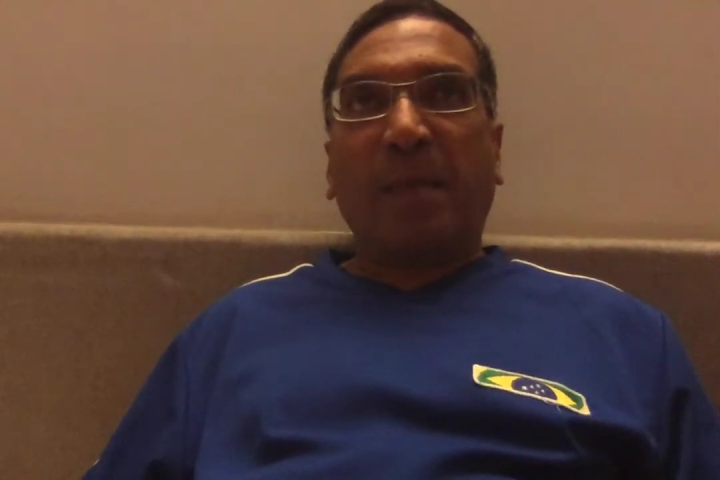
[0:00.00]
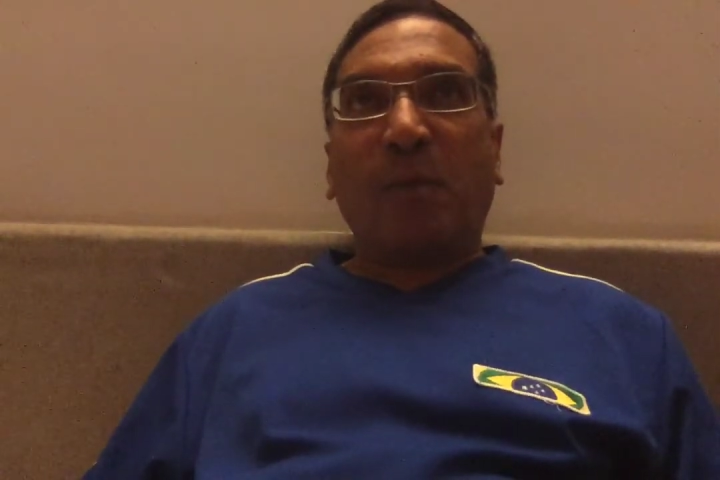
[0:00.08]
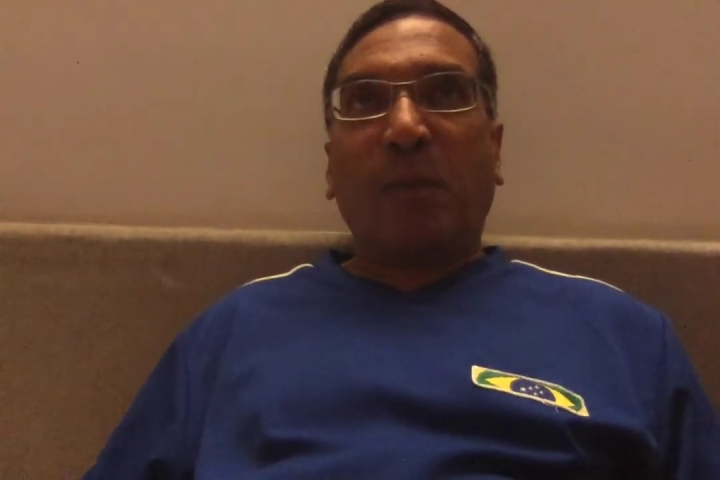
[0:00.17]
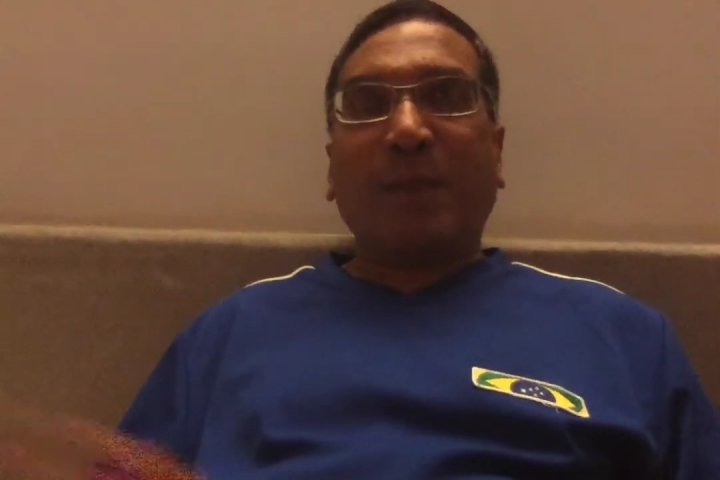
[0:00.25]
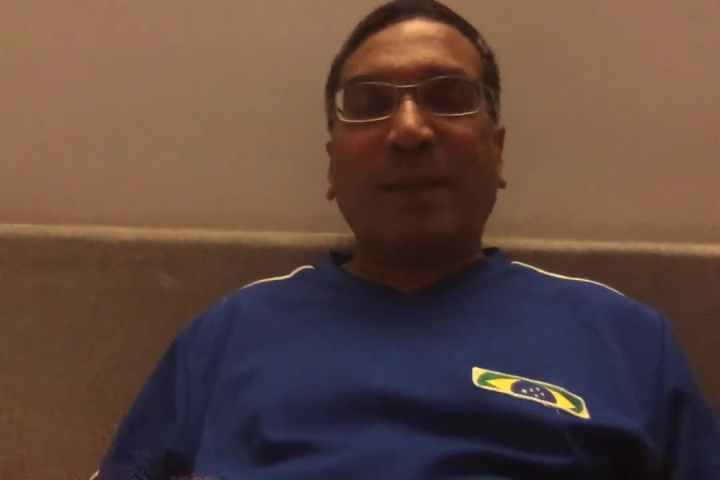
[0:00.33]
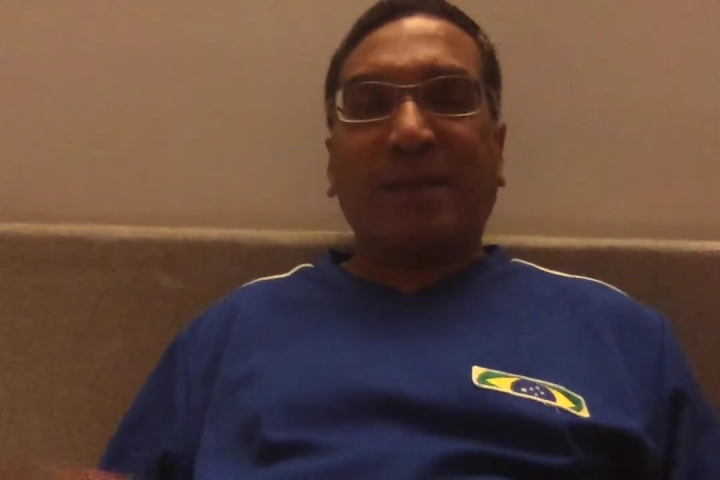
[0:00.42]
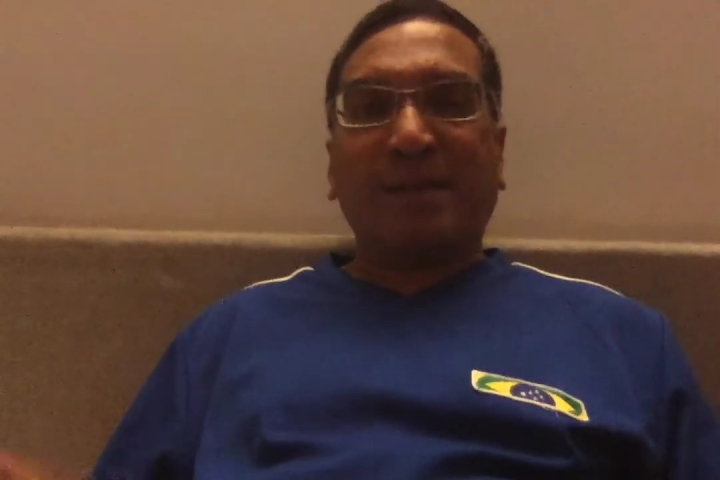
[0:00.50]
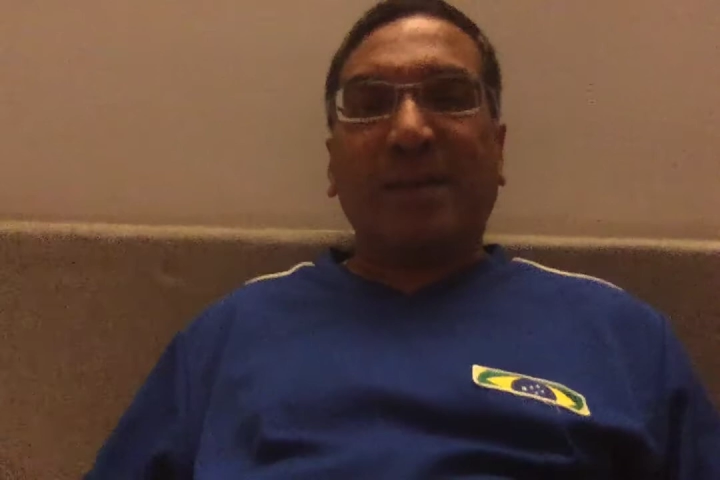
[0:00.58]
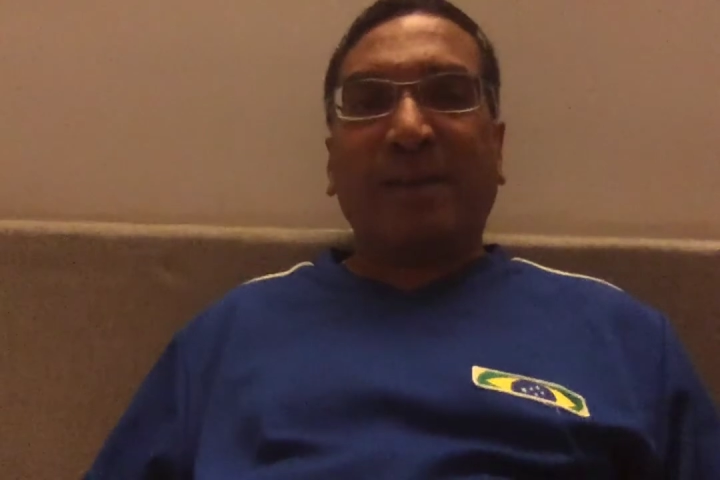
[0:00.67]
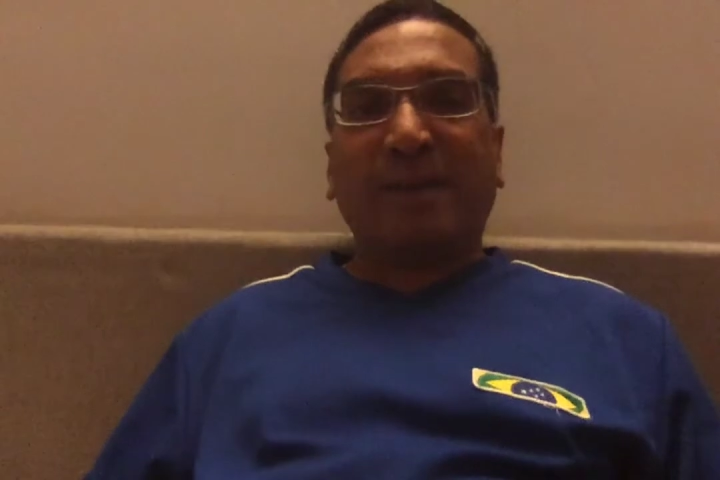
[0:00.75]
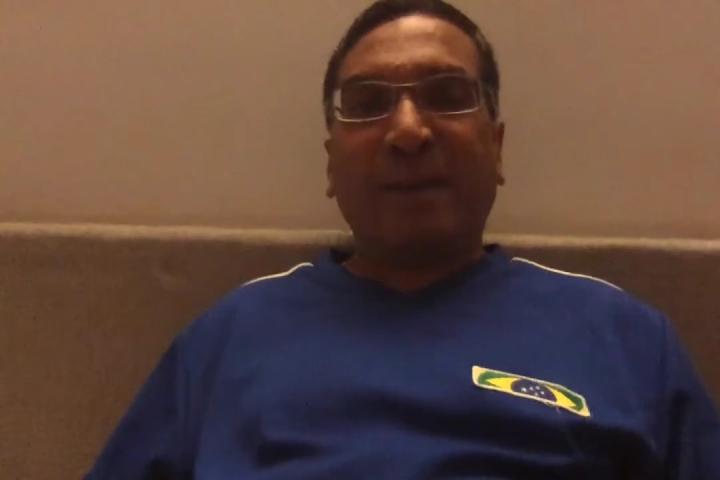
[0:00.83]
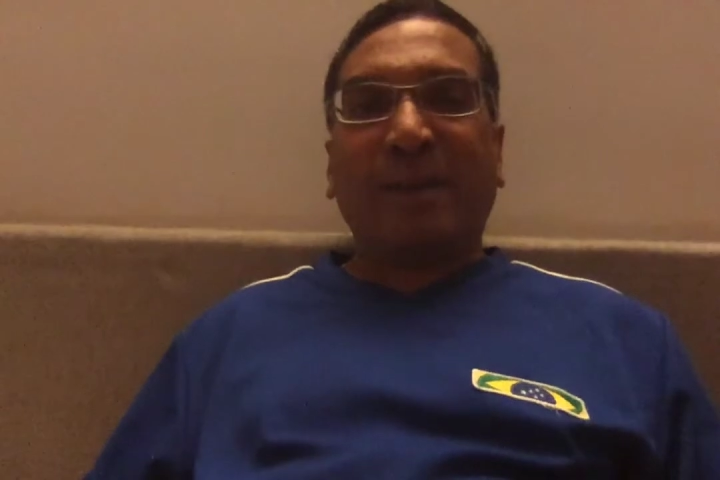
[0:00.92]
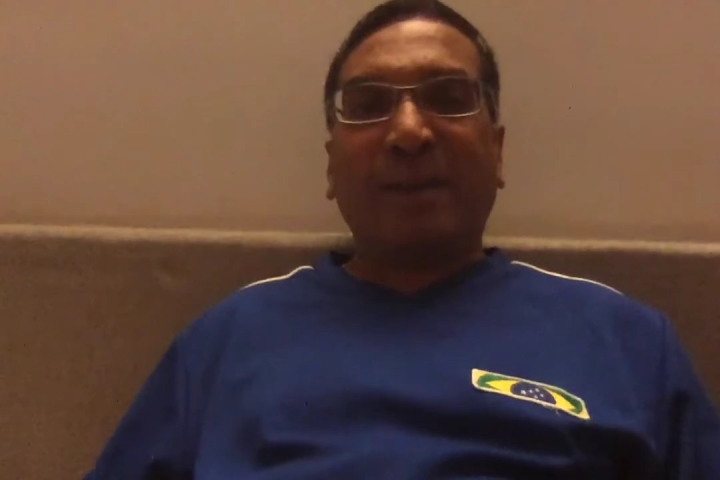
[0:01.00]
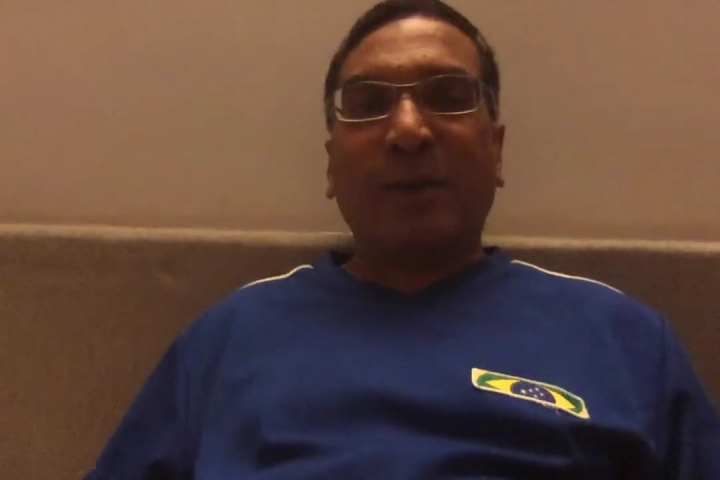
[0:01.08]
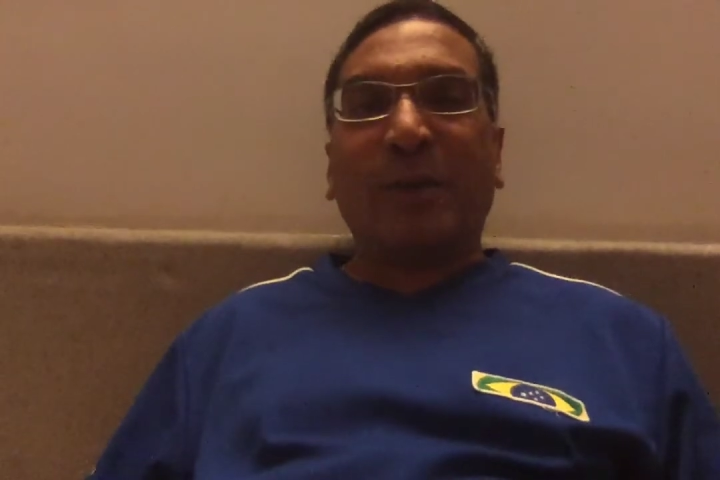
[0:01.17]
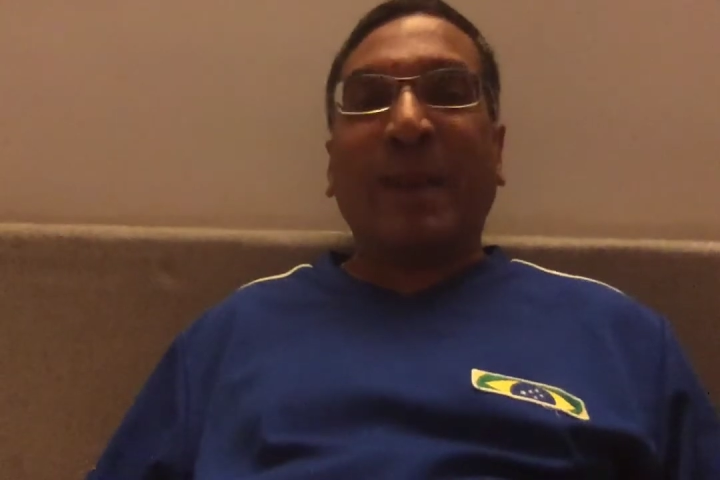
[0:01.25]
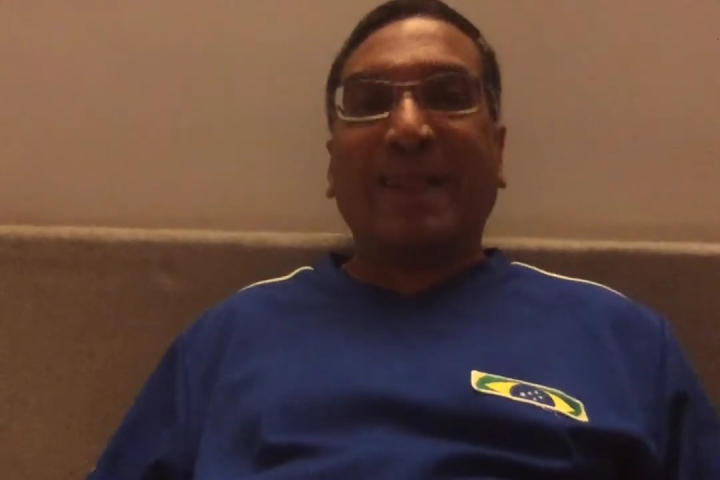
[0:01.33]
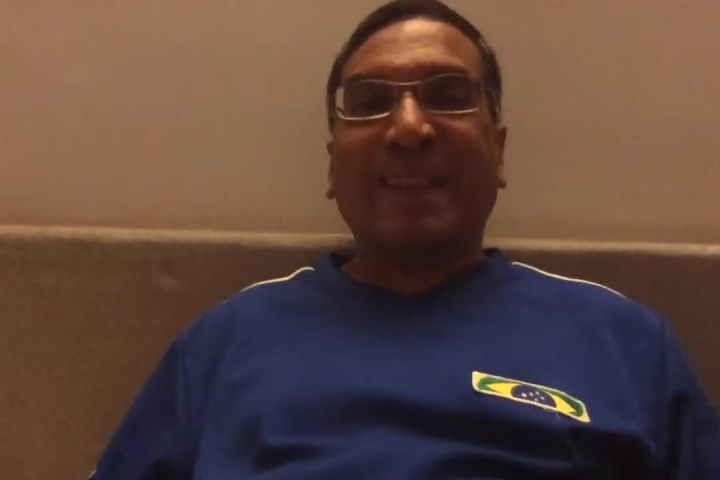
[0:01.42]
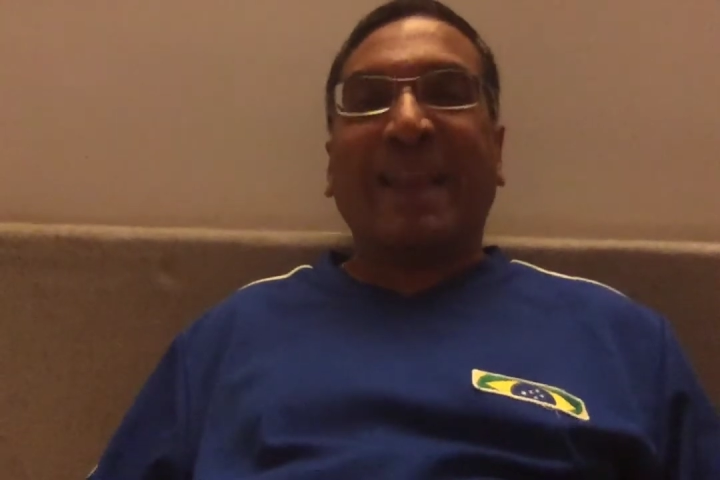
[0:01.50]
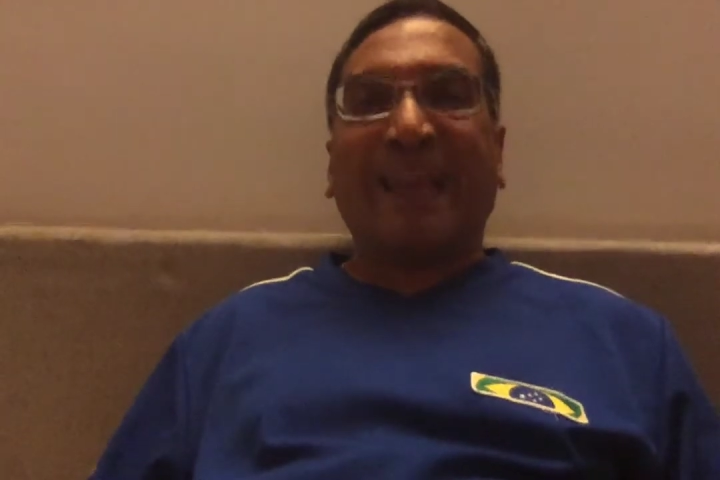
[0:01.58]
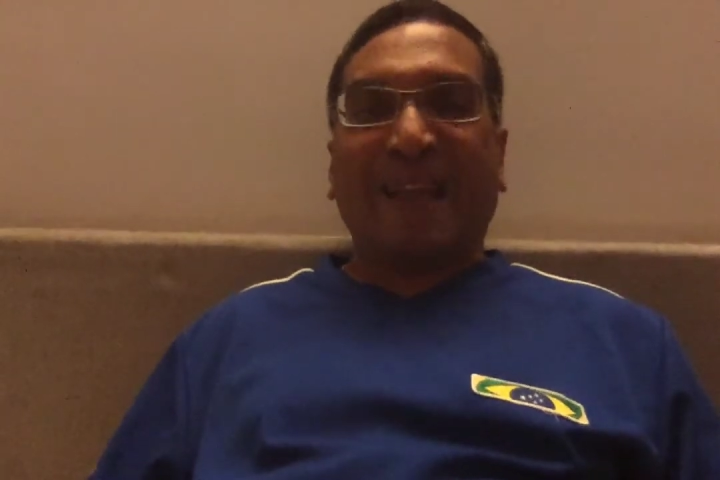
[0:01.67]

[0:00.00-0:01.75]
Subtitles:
whether you get that